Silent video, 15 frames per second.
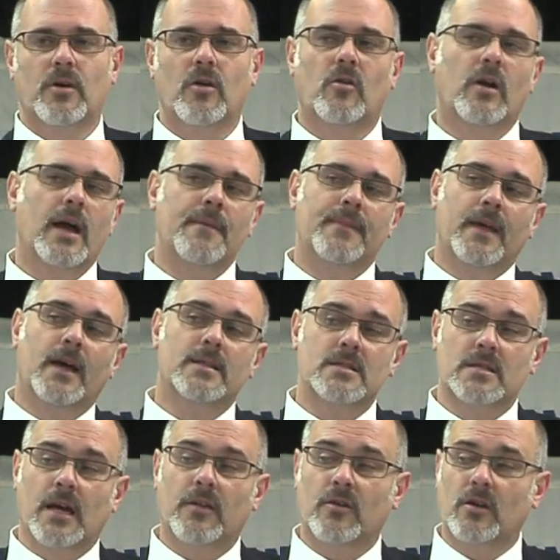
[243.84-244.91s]
program that
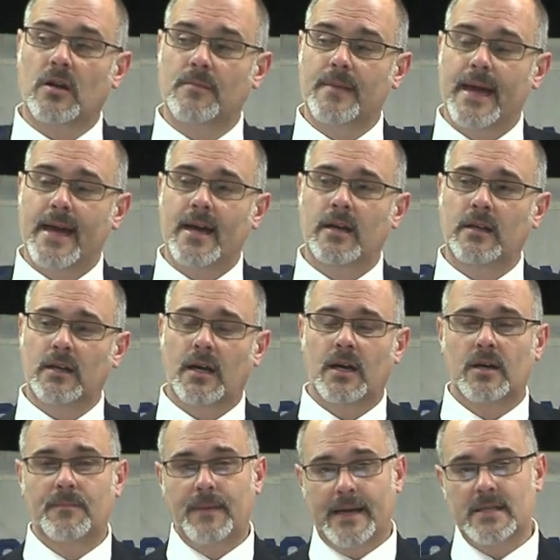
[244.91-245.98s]
Southern Command,
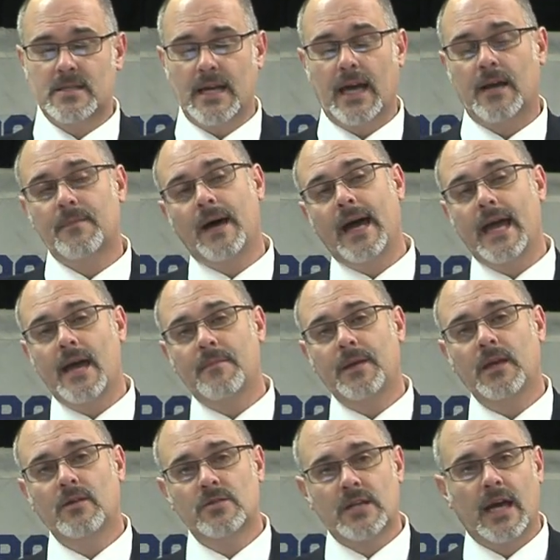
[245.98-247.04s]
based out of
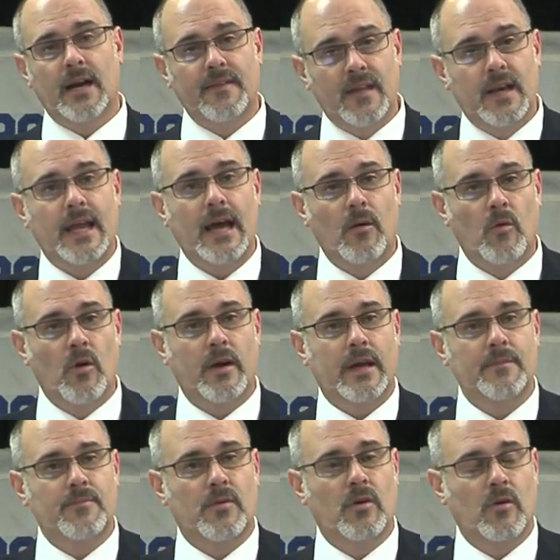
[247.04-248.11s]
Miami, who's kind of the
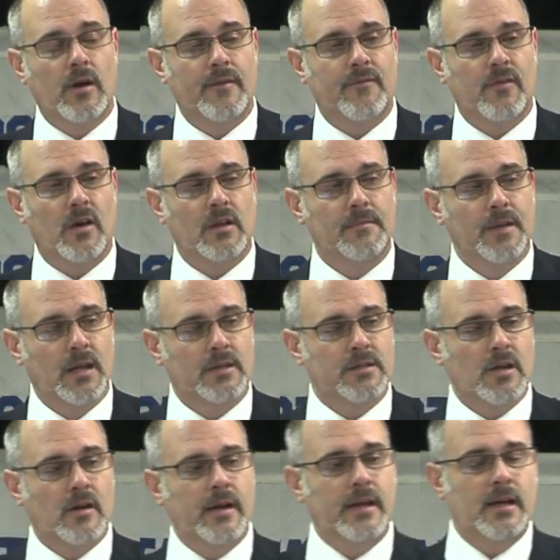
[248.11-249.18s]
networking program for all the
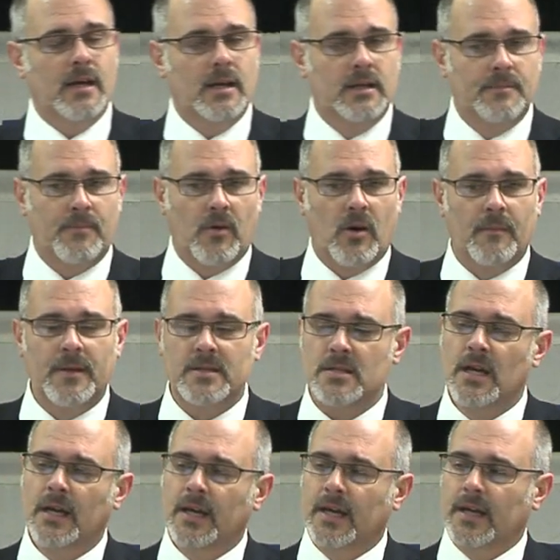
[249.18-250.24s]
military departments
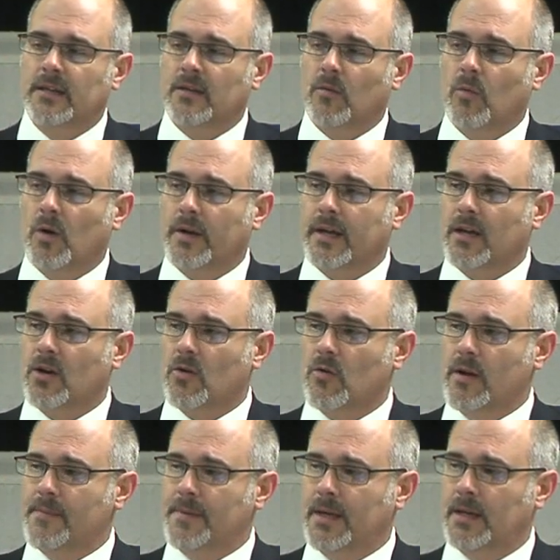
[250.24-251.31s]
in their work in
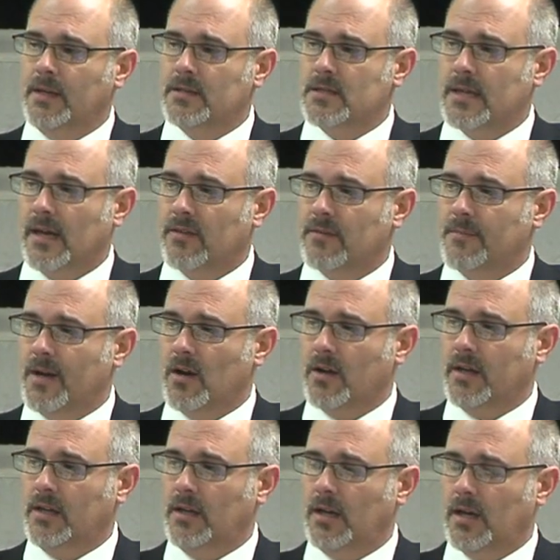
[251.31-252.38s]
Caribbean and South
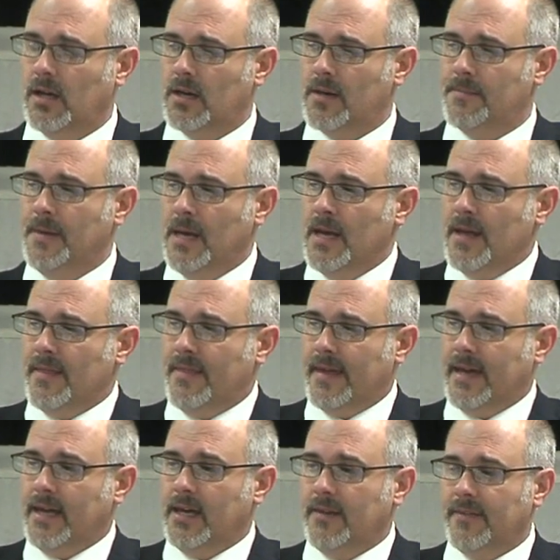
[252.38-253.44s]
America,
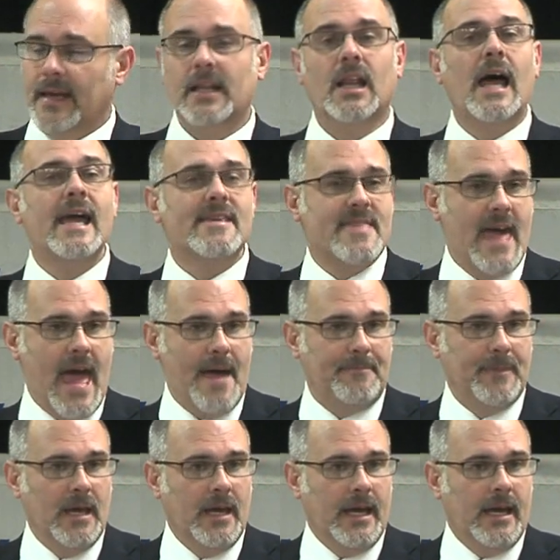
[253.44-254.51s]
they like that.
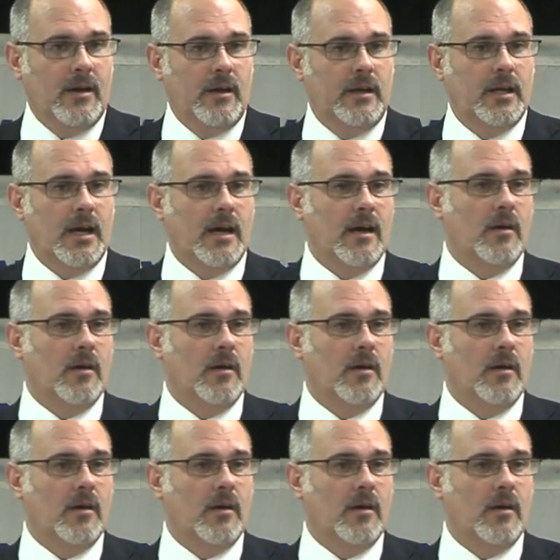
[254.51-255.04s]
And